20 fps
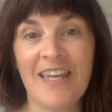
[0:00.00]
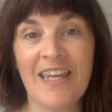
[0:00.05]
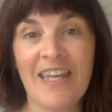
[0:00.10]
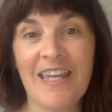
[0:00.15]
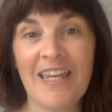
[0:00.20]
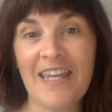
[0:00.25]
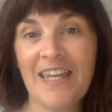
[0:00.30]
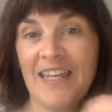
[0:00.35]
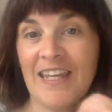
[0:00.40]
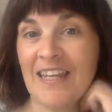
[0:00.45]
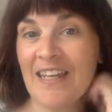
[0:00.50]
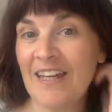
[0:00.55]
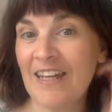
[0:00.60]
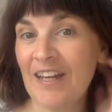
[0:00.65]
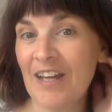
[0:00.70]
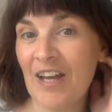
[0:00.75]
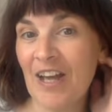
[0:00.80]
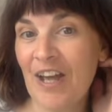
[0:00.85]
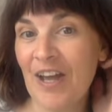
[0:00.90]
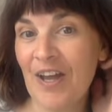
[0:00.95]

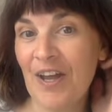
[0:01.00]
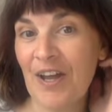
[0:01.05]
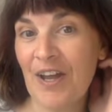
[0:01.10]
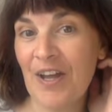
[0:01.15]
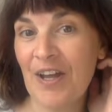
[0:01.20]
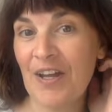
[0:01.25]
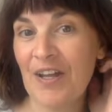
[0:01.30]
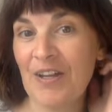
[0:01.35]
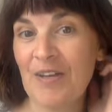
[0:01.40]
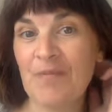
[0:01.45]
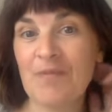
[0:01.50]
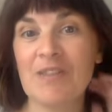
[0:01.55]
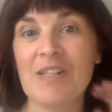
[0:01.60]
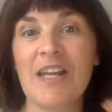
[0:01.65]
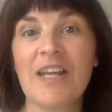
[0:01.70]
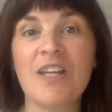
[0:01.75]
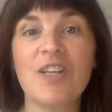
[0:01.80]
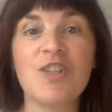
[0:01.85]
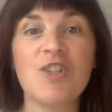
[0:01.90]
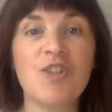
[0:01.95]
it was
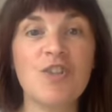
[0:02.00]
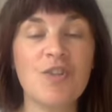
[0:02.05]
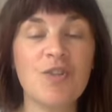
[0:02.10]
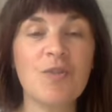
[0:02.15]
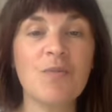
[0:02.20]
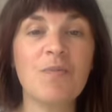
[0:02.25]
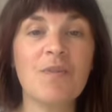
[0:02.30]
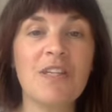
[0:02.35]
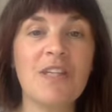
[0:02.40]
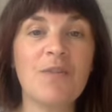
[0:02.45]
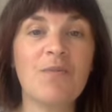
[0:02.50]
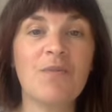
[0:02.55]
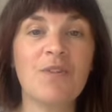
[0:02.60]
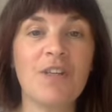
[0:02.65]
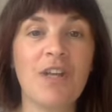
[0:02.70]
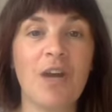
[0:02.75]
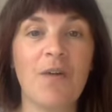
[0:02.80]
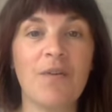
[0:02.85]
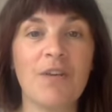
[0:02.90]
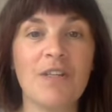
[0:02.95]
assumed he
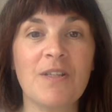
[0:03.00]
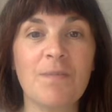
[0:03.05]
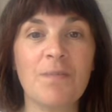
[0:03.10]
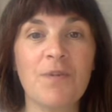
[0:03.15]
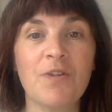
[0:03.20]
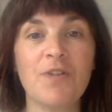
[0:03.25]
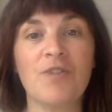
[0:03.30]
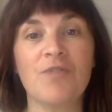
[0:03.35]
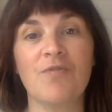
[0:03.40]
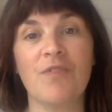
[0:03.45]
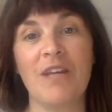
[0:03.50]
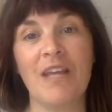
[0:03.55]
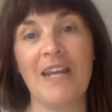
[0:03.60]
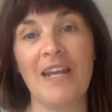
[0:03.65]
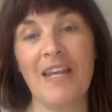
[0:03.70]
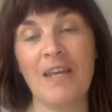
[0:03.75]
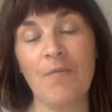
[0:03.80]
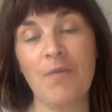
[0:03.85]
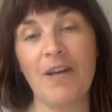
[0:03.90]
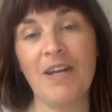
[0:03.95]
would go into butchery,
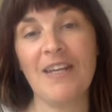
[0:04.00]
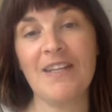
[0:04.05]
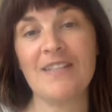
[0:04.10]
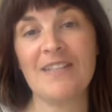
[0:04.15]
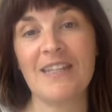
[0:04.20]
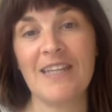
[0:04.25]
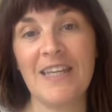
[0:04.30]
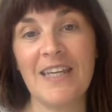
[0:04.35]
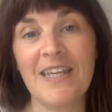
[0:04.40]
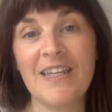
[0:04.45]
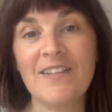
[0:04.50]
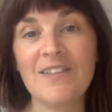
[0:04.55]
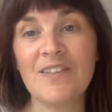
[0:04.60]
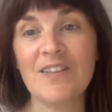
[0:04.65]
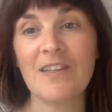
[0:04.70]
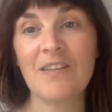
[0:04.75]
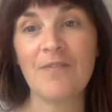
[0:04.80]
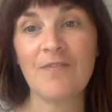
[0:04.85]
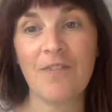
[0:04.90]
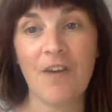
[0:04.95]
and he went as a kid
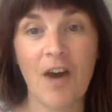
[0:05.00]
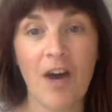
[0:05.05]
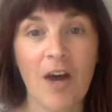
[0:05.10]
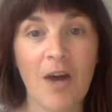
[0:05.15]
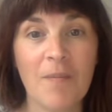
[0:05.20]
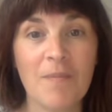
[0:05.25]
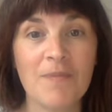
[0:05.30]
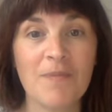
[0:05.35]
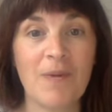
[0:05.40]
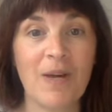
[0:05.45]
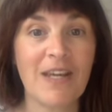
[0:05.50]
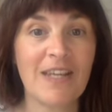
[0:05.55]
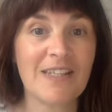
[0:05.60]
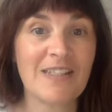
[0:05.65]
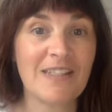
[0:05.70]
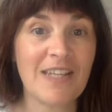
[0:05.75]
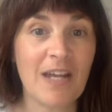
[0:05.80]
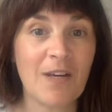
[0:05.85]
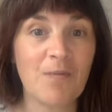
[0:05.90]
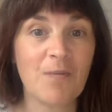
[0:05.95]
to the farms where
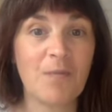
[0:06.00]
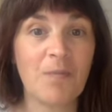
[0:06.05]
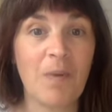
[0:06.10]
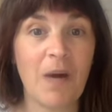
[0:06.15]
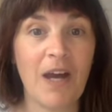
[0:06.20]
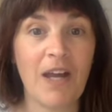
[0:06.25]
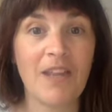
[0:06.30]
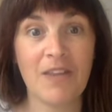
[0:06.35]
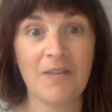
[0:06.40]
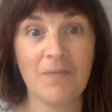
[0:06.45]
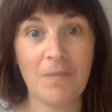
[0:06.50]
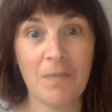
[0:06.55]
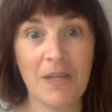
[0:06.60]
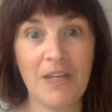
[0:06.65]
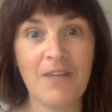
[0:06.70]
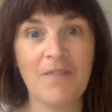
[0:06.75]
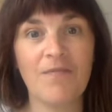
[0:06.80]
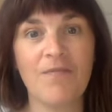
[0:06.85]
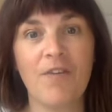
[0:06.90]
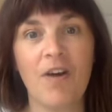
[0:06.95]
his dad would buy the
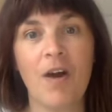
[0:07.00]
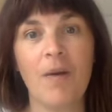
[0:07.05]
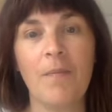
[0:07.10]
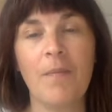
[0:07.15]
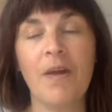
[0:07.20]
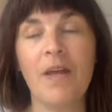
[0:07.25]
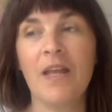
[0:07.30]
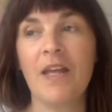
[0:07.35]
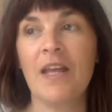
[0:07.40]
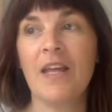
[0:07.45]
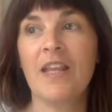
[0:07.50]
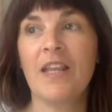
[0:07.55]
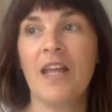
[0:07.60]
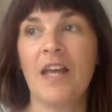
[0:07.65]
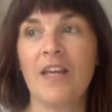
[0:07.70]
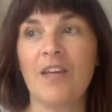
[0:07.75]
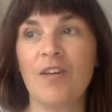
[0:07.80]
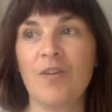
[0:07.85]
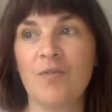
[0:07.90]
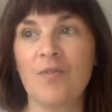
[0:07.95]
meat from,
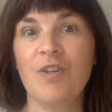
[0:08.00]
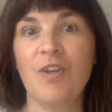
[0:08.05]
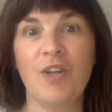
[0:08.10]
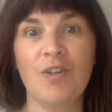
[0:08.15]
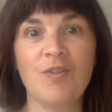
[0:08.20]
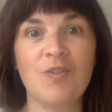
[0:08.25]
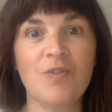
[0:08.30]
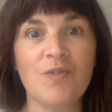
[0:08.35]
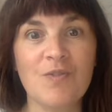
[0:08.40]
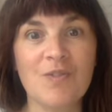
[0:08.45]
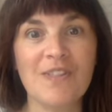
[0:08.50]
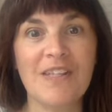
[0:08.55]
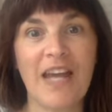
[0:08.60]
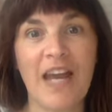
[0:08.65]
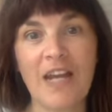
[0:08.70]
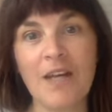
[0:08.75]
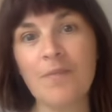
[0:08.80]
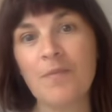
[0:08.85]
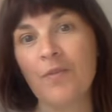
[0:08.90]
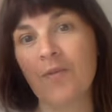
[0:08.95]
choose the
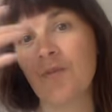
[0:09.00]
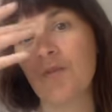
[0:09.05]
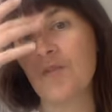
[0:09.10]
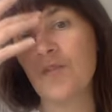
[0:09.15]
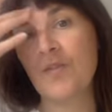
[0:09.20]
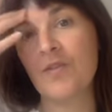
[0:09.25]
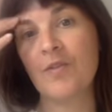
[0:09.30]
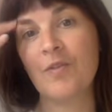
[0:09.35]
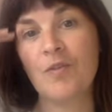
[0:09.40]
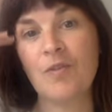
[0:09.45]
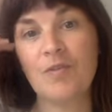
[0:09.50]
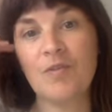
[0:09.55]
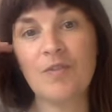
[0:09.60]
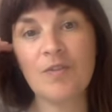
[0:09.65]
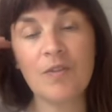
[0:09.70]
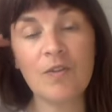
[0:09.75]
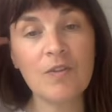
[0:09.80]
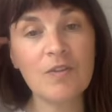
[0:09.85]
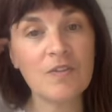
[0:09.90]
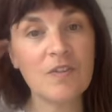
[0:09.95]
animals to
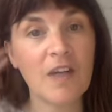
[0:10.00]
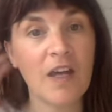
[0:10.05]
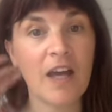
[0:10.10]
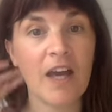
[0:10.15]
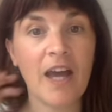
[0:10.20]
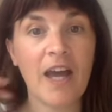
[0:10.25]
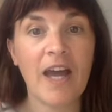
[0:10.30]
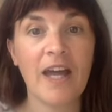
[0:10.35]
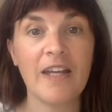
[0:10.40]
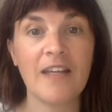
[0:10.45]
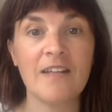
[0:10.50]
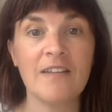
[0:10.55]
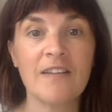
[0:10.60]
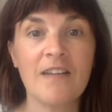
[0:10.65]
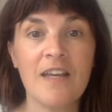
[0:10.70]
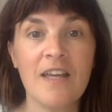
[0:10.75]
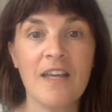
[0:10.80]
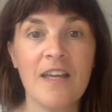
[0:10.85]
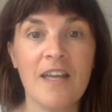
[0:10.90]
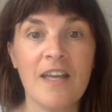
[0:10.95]
slaughter. And
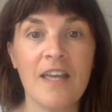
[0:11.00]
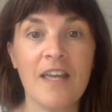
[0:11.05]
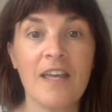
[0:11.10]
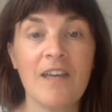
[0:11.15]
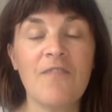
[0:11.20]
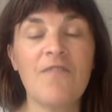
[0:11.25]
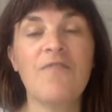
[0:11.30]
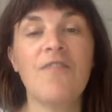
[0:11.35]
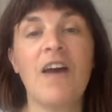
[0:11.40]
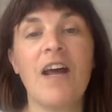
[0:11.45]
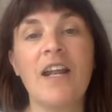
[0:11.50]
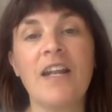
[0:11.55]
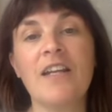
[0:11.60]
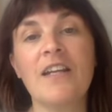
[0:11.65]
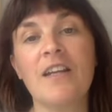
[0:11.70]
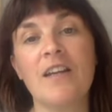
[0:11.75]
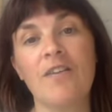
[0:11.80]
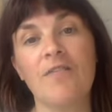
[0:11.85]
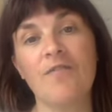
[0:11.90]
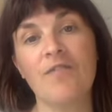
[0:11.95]
he fell
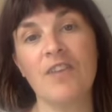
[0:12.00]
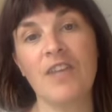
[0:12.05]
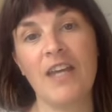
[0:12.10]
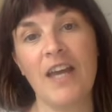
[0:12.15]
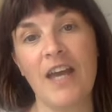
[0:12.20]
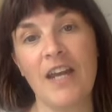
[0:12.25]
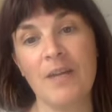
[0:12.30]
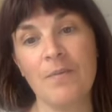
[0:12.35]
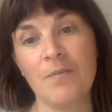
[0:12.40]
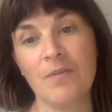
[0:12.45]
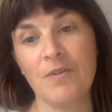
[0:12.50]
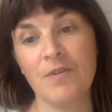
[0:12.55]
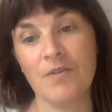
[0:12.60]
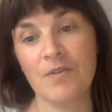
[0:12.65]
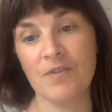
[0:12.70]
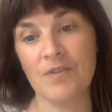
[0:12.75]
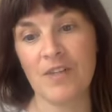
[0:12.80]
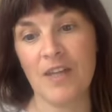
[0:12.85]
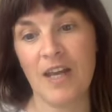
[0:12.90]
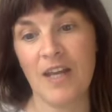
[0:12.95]
in love with the
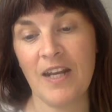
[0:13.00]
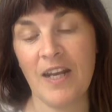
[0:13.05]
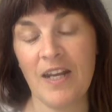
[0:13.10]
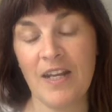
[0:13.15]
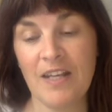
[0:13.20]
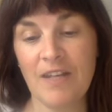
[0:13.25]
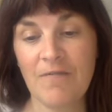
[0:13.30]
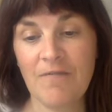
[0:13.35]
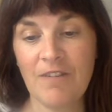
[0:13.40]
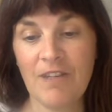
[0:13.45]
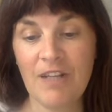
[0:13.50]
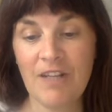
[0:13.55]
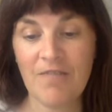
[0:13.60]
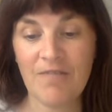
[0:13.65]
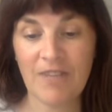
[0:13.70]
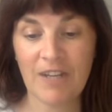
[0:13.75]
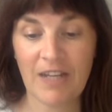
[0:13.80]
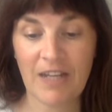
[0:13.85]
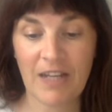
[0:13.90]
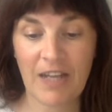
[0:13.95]
animals. And then he really
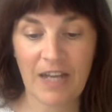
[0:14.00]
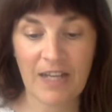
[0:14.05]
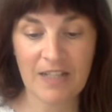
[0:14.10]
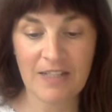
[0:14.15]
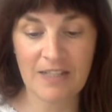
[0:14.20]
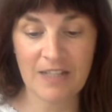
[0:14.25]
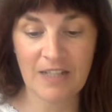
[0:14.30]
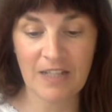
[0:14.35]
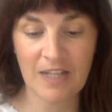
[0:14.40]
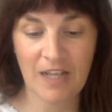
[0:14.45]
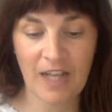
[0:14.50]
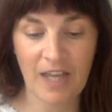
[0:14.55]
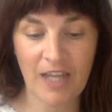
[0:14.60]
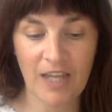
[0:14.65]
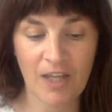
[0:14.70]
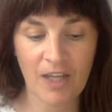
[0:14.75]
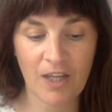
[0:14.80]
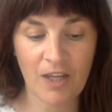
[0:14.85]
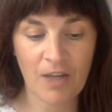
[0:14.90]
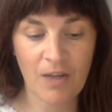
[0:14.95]
realized
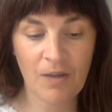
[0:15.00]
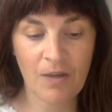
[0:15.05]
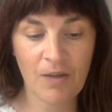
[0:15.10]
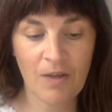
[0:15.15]
that